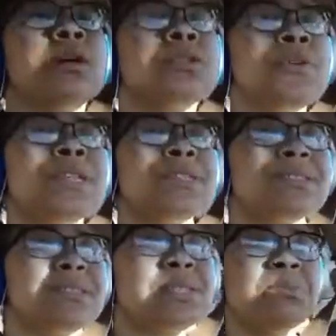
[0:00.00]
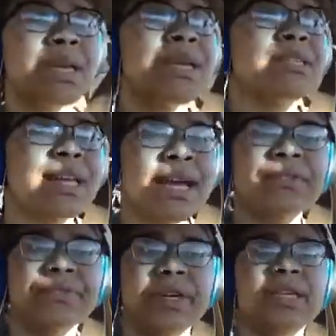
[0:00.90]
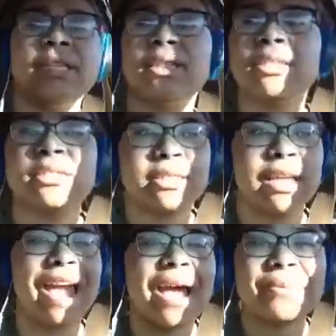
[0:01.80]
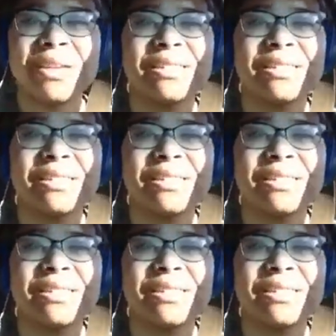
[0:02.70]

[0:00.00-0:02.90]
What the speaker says: So to me, it's kind of good that this happened.